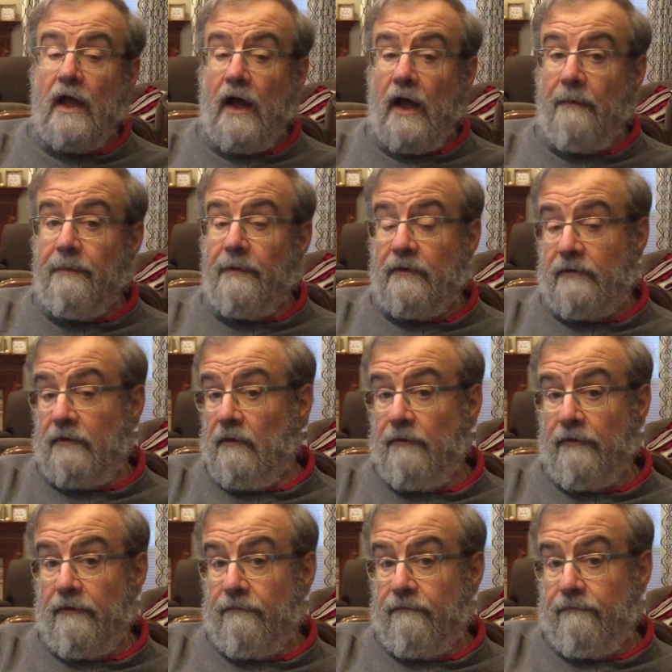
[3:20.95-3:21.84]
Up
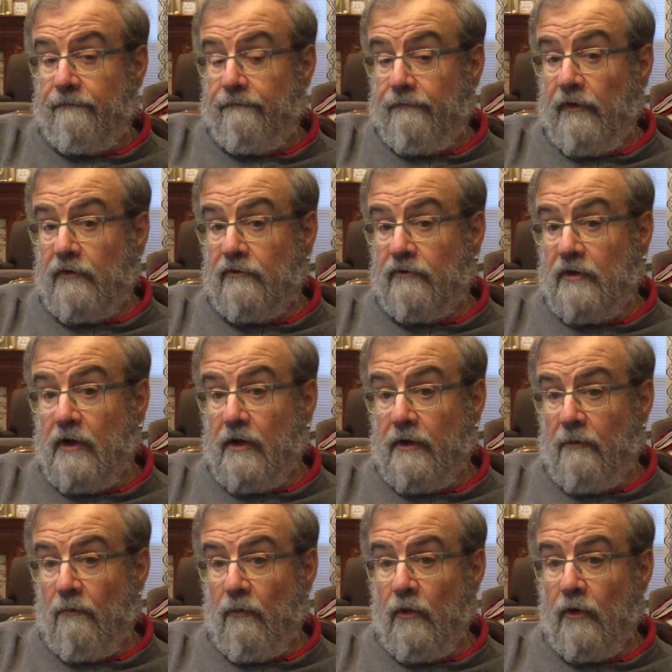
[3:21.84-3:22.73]
until the French and
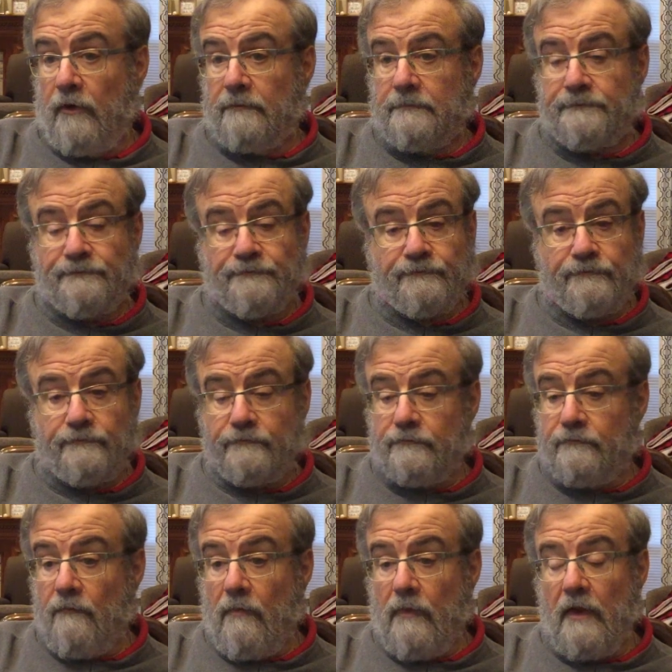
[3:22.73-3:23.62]
Indian War,
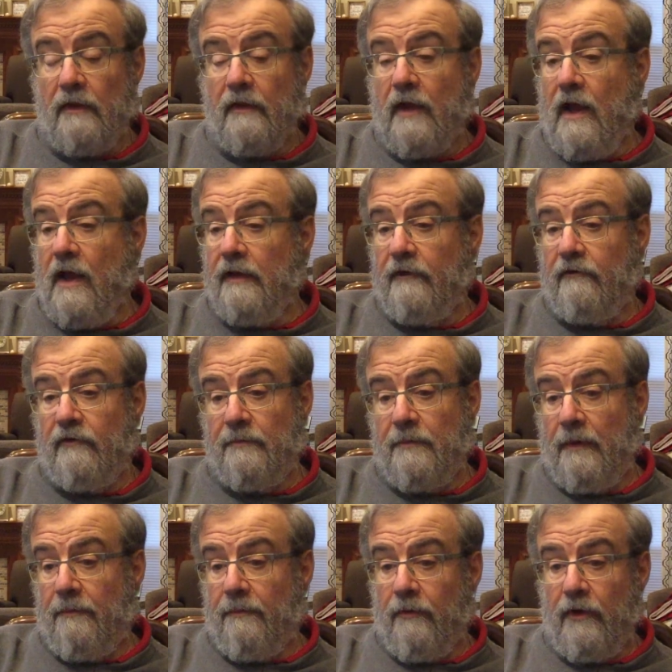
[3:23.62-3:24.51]
the colonies have
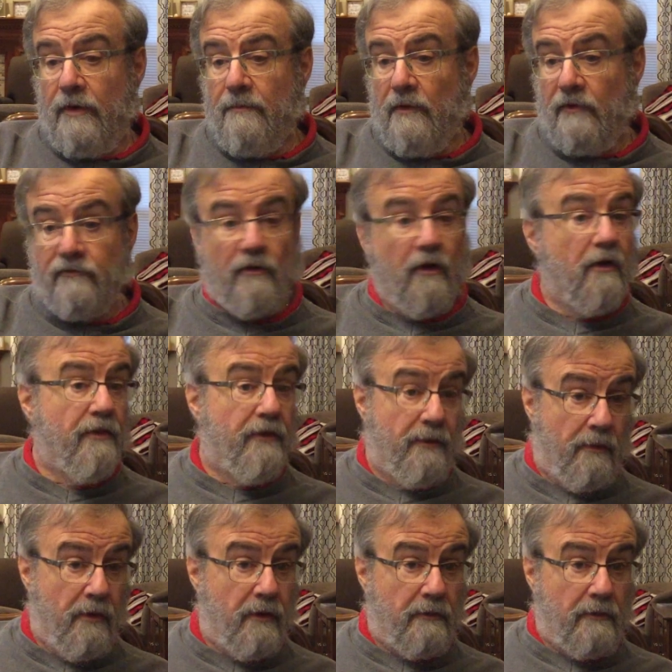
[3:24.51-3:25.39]
been pretty much on
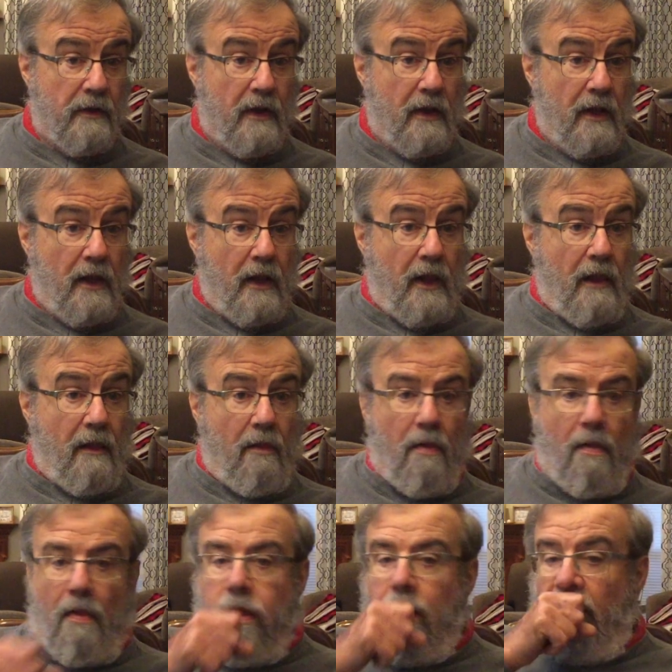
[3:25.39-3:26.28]
their own,
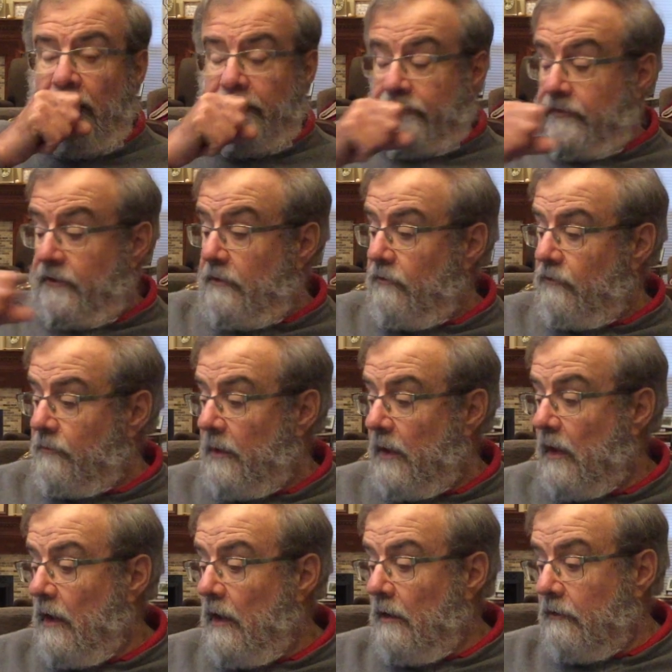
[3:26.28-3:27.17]
excuse me,
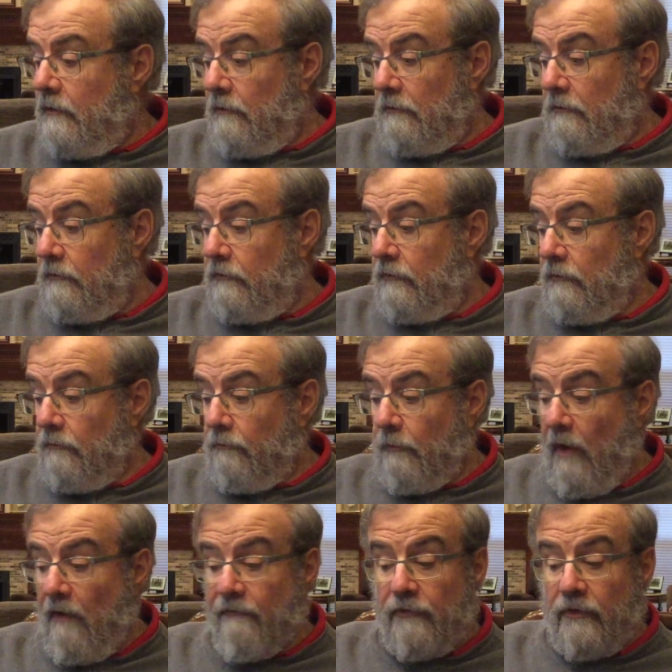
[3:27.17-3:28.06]
to
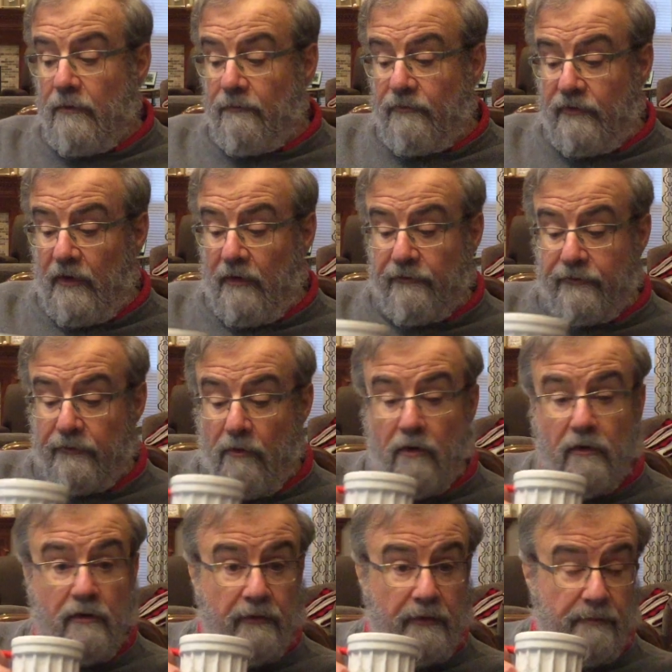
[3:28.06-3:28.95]
govern themselves
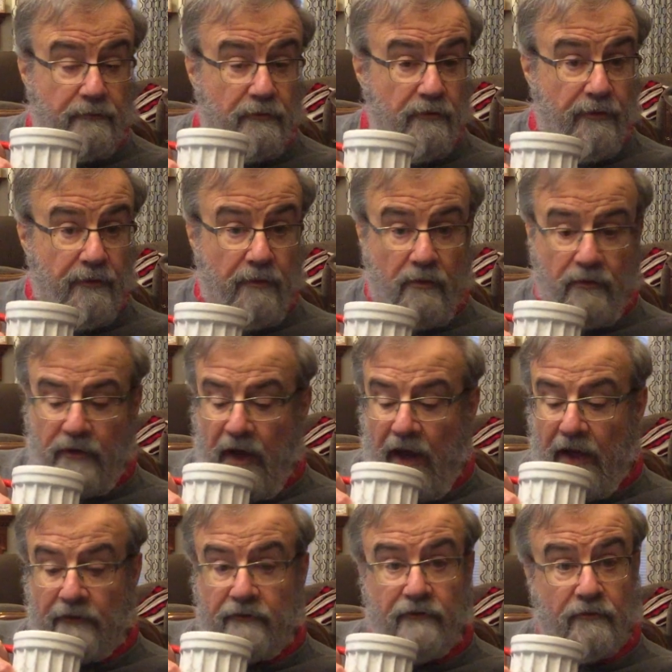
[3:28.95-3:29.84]
locally, do their own
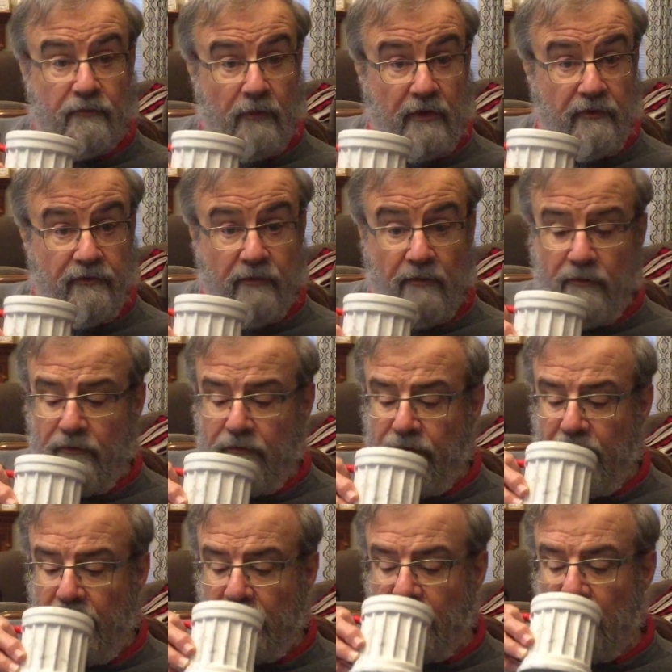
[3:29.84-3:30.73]
taxes, raise their own
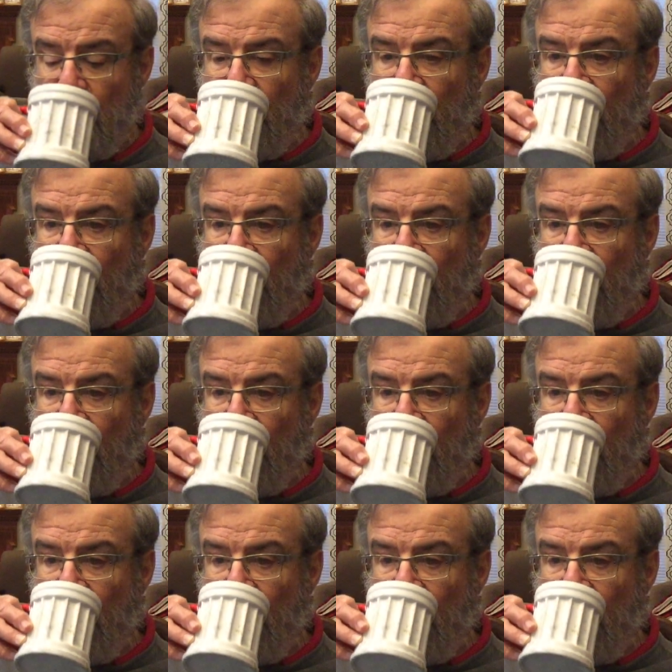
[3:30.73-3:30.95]
defense.